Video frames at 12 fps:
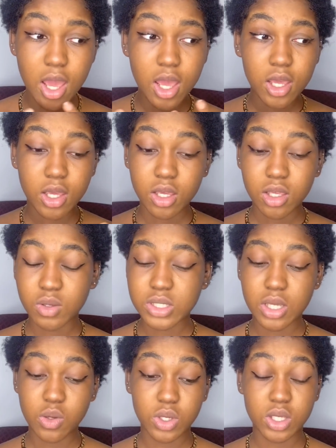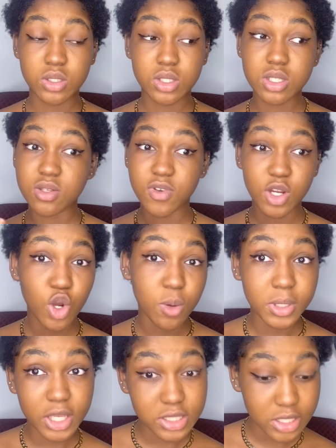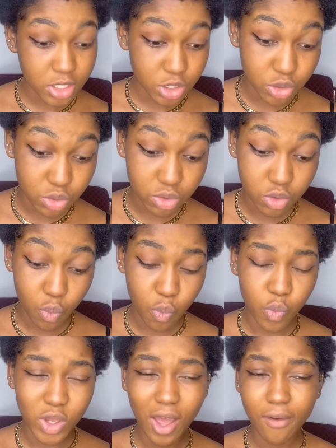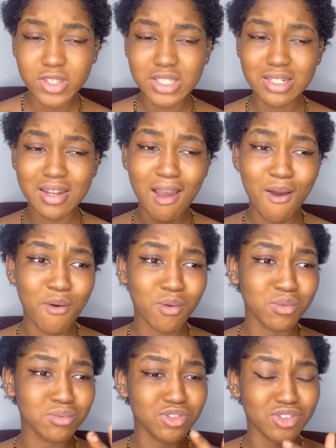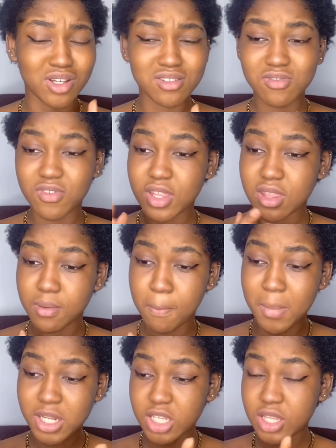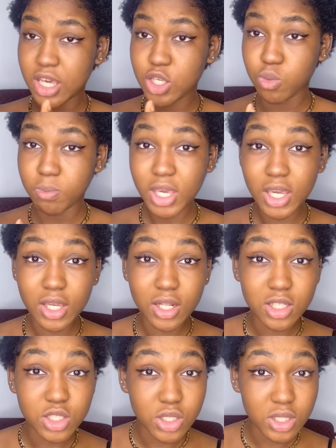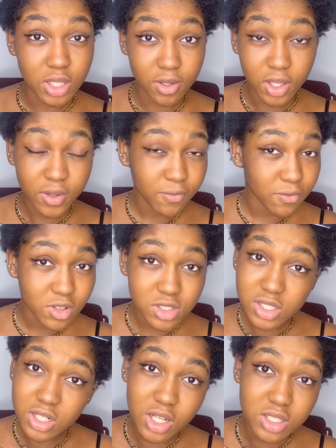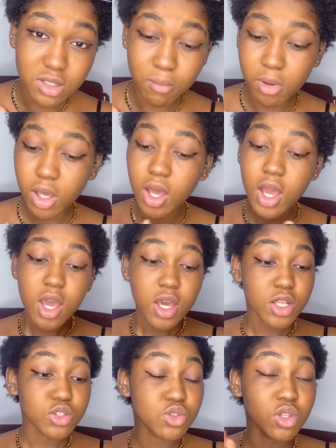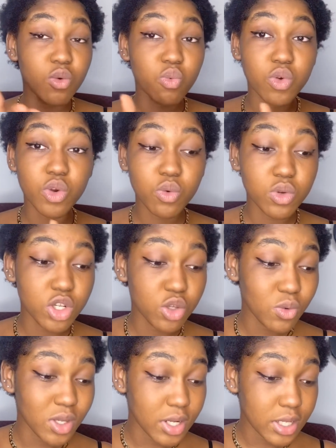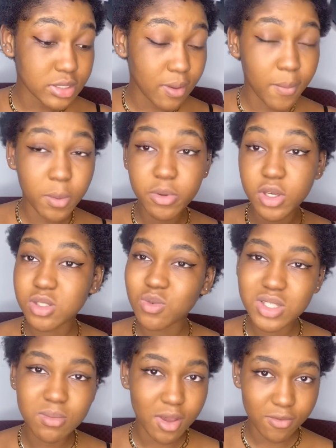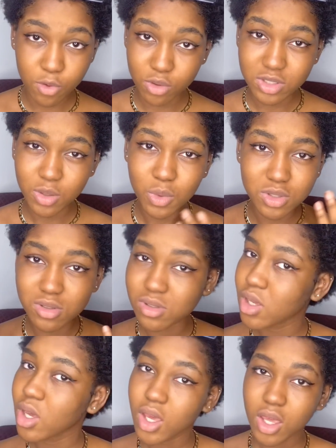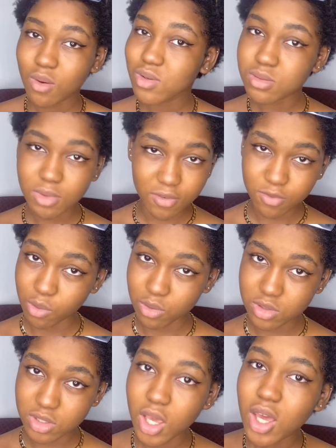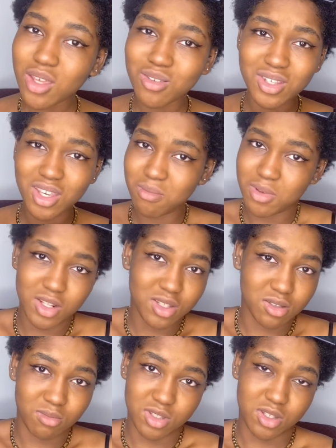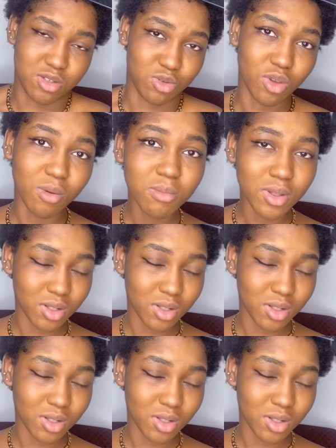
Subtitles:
he was like, okay, so this is a very complicated issue, so we have to now transfer the money that you paid into the first index number into the real new index number, because it wasn't my fault. It wasn't my fault. You give me this message, go and pay